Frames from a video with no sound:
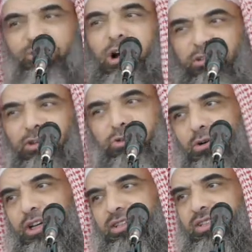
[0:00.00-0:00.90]
no other
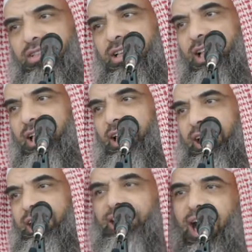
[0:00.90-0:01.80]
choice.
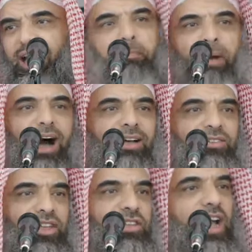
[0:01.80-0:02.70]
He's got a
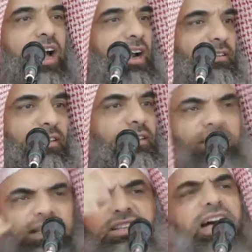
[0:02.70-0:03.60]
boss, he's
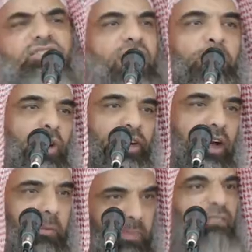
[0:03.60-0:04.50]
got someone
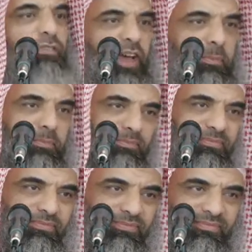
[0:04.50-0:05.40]
above him,